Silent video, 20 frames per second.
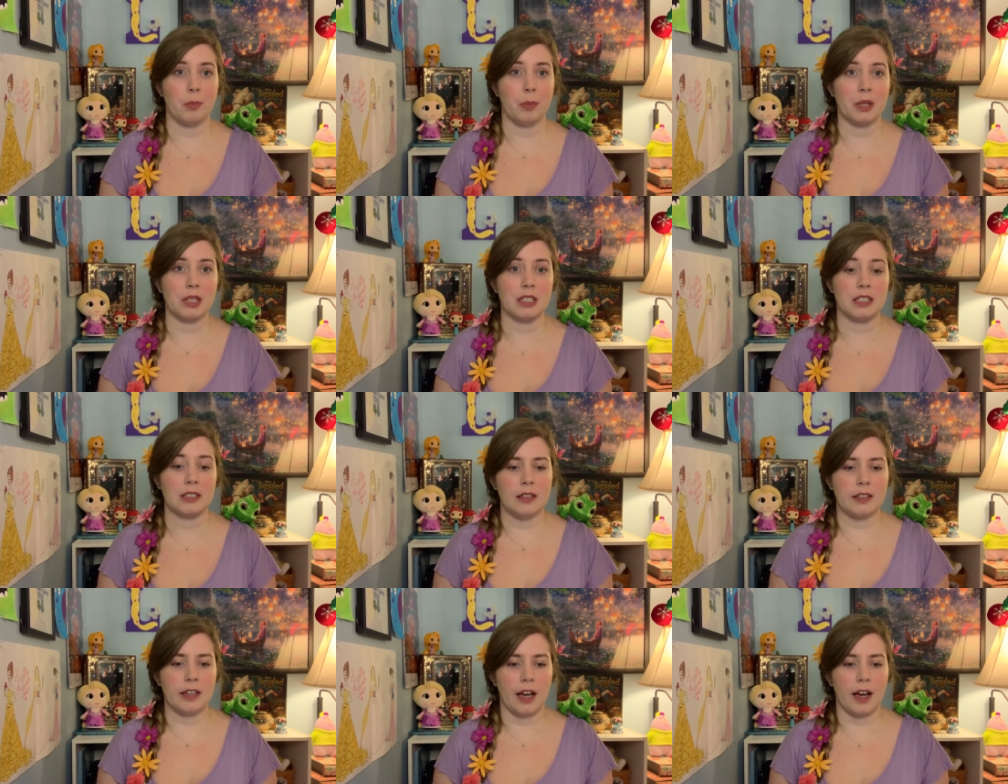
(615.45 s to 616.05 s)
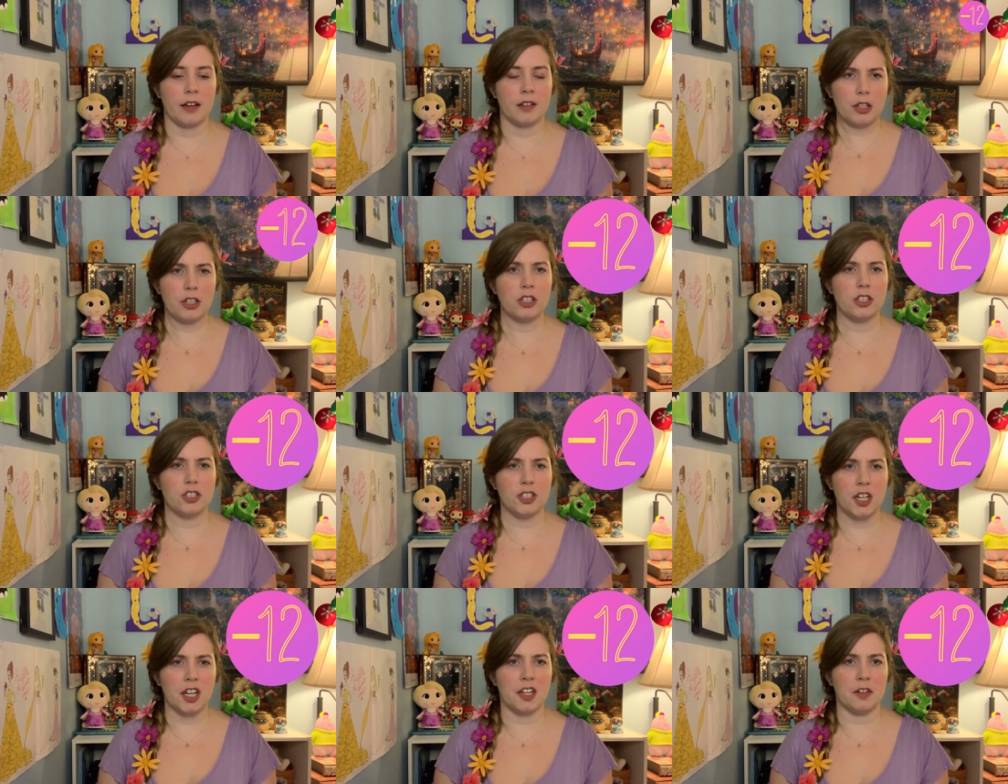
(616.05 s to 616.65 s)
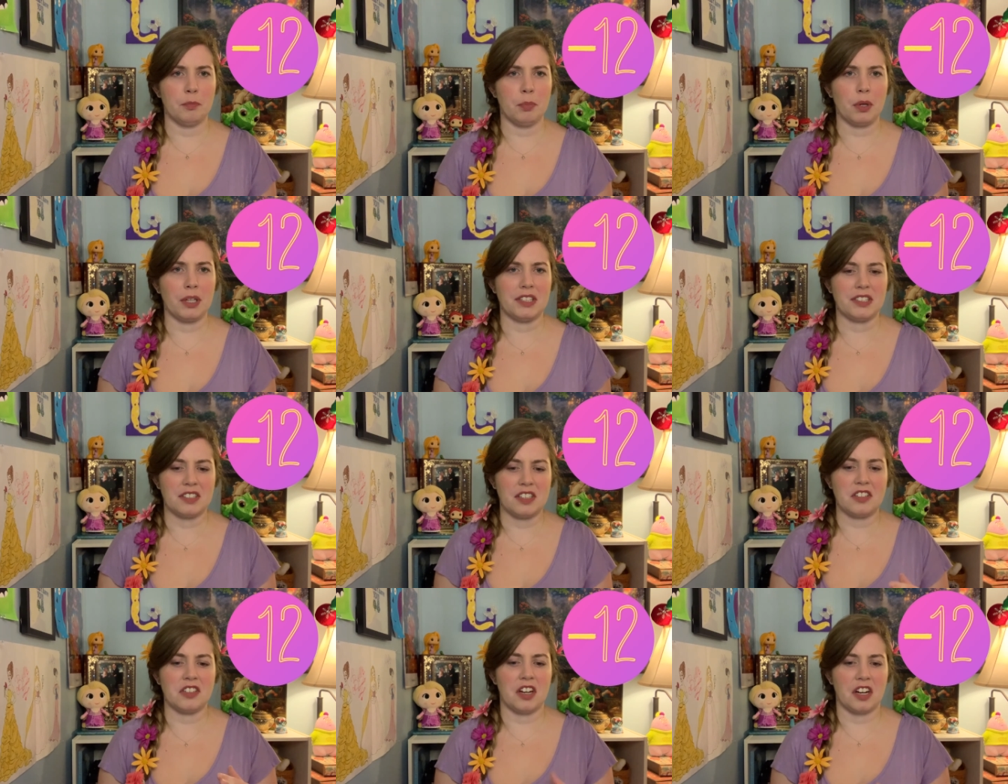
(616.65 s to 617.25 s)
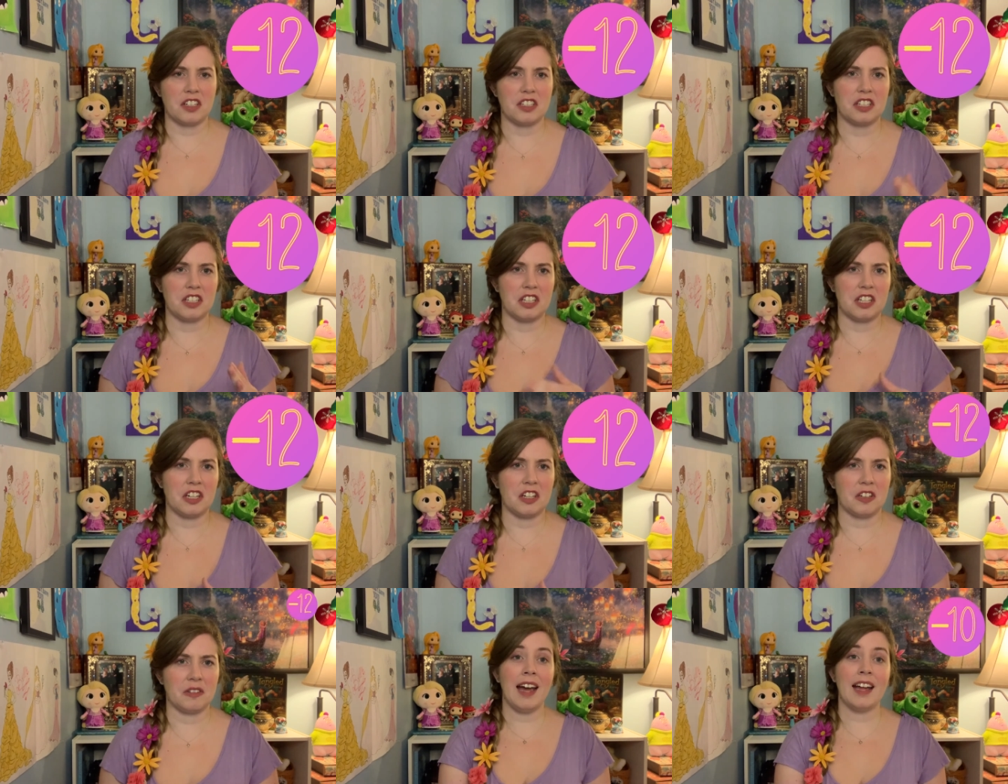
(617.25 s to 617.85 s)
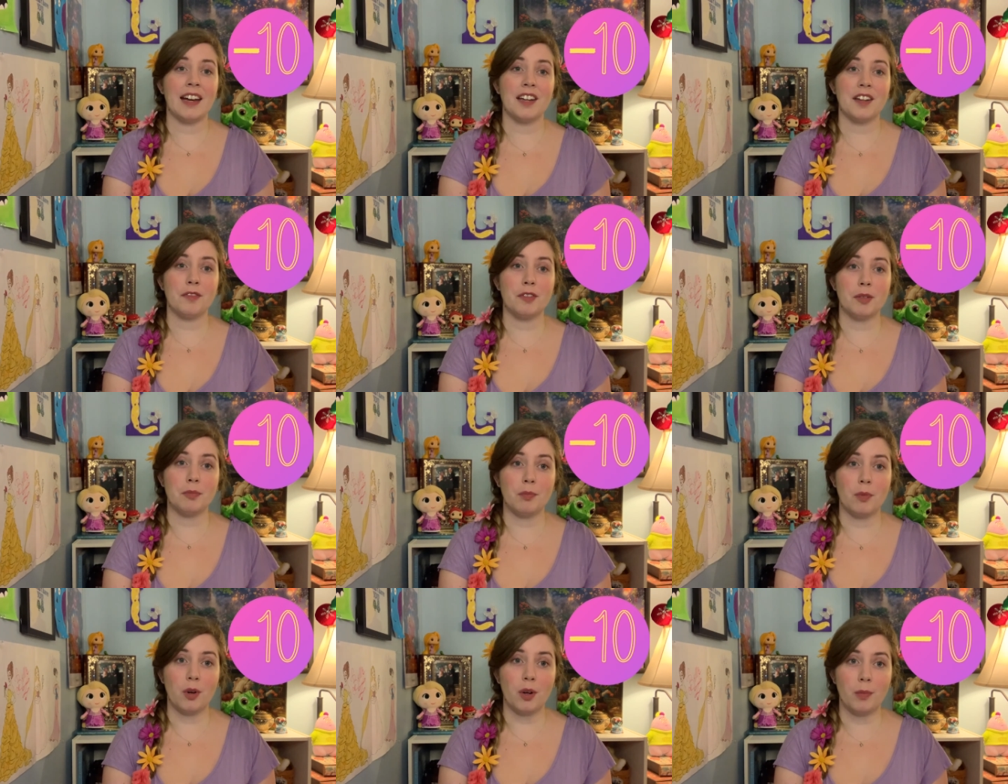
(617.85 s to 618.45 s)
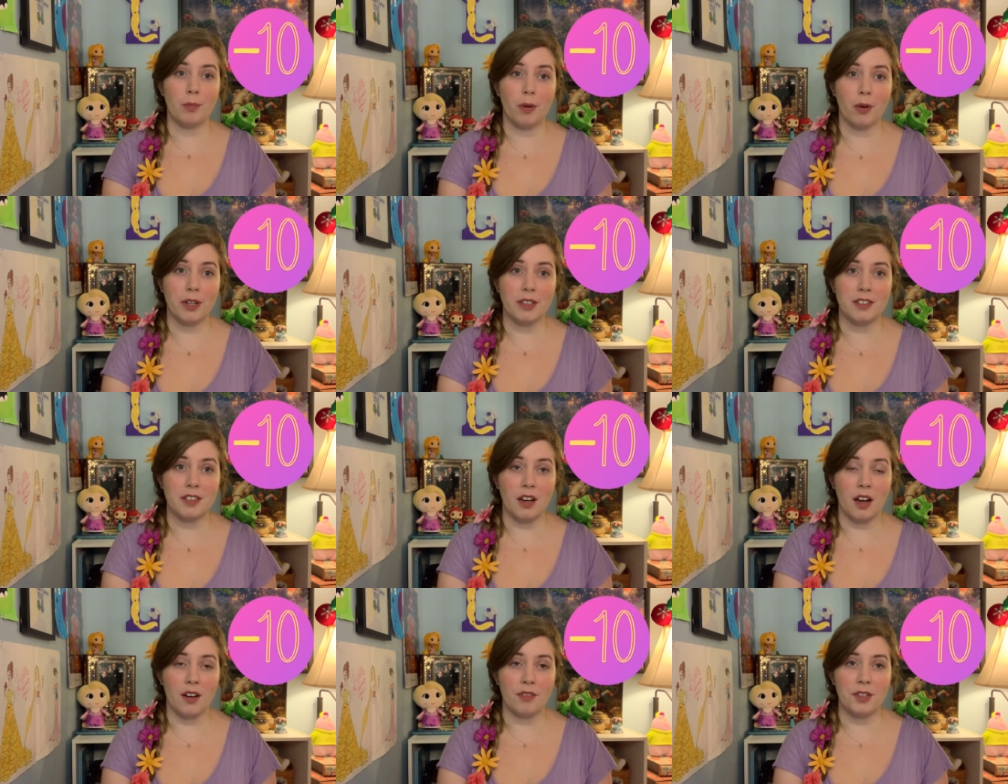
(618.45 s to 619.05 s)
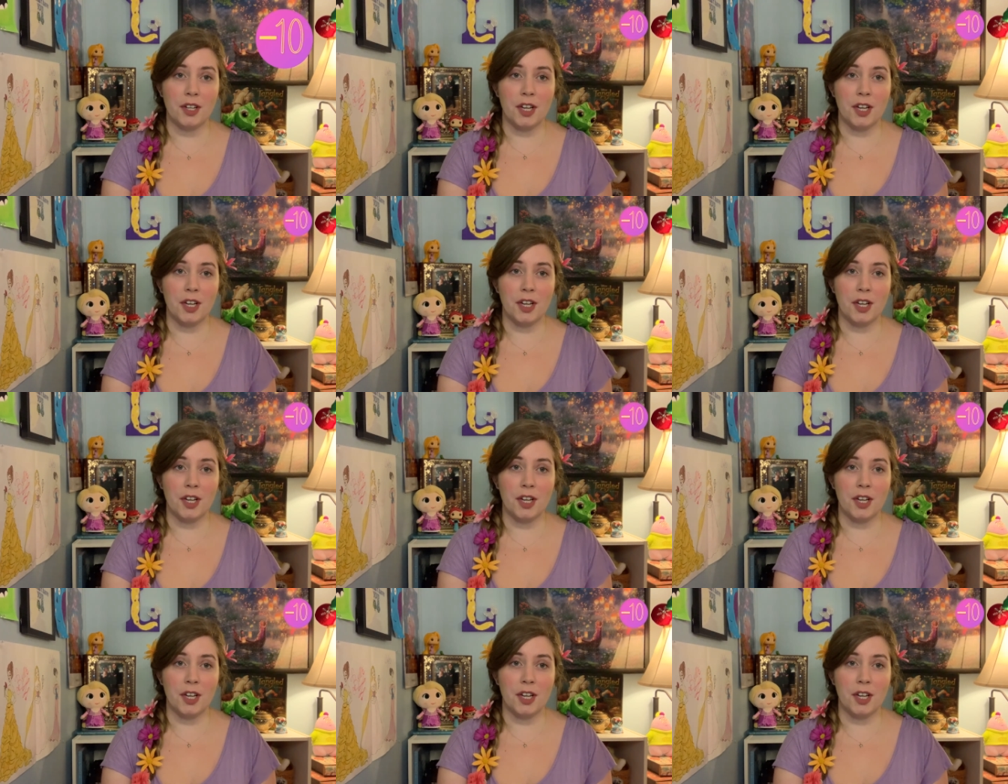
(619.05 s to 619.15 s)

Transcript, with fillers: but yeah, good chunk of points deducted here. And even more points off